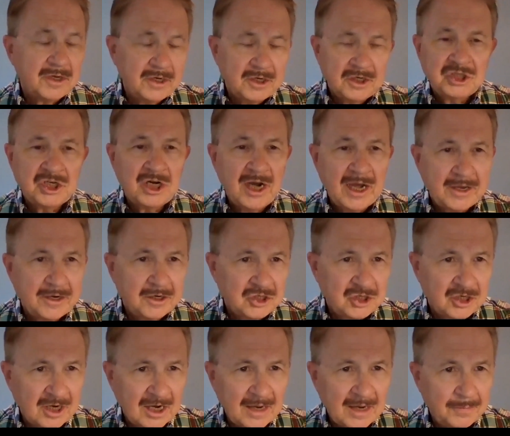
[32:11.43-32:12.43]
in a china
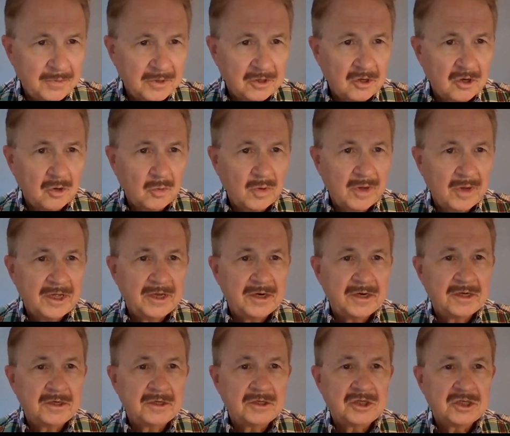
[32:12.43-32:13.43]
shop and go
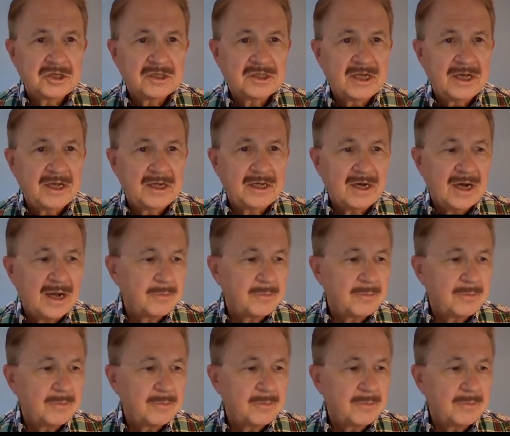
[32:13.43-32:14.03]
in and just say,